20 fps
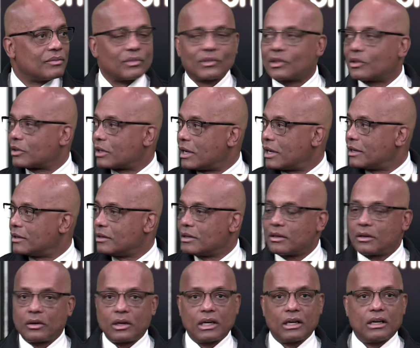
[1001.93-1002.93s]
Okay.
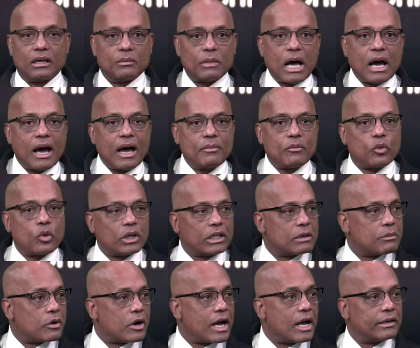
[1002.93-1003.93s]
I'm really
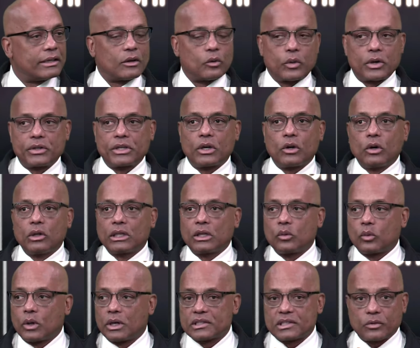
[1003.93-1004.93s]
proud that we're the only
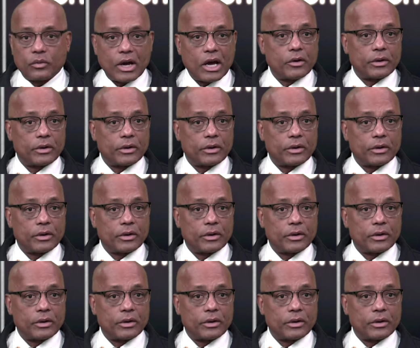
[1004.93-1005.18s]
ones around